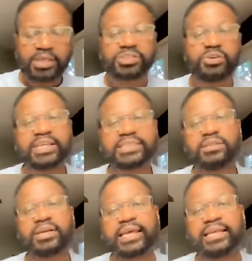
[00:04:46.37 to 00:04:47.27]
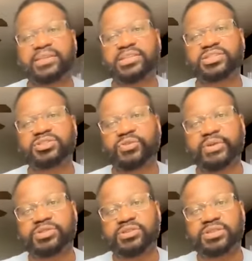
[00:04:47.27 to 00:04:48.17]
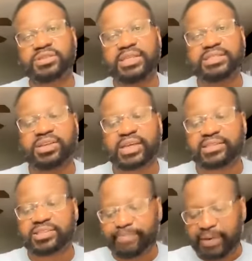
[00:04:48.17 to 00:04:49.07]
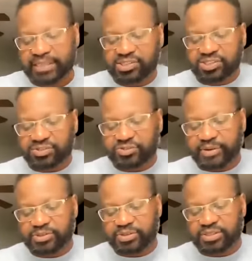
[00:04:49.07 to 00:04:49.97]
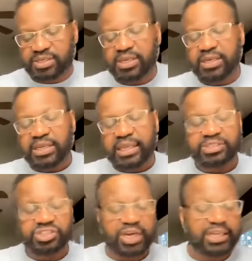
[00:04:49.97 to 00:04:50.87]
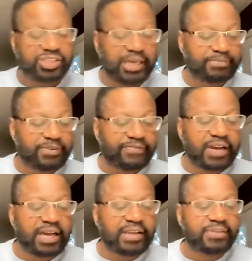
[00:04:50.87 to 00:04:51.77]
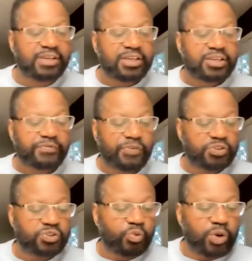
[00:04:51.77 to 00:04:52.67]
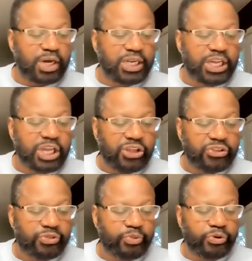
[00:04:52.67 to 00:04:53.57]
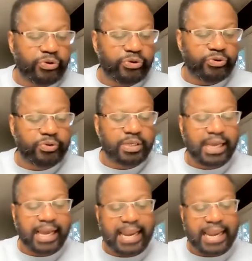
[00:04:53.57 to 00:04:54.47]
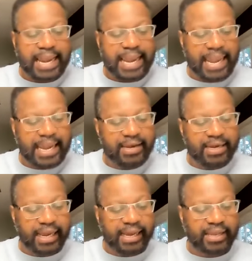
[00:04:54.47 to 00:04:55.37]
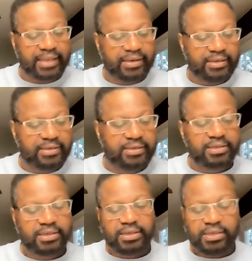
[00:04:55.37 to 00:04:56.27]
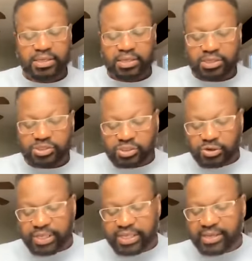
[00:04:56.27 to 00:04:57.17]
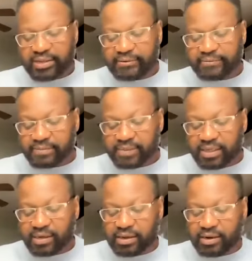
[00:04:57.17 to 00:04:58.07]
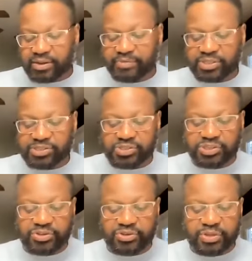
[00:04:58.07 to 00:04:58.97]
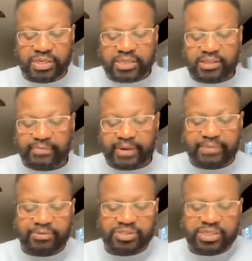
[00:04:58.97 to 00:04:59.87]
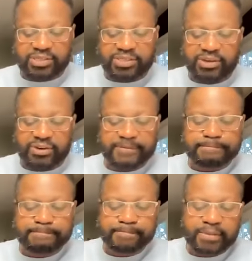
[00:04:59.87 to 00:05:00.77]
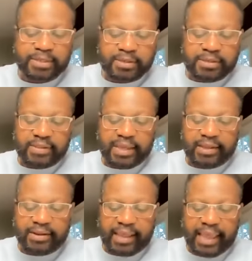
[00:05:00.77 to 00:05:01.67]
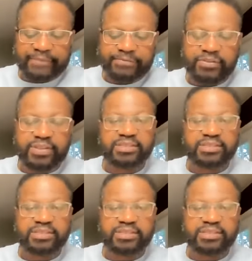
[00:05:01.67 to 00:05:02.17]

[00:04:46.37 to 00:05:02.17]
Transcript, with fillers: So let's look at these scriptures. Let's look at this passage of scriptures in John chapter 5, verse 1 through 9. So again, I already mentioned to you, the Bible says here that after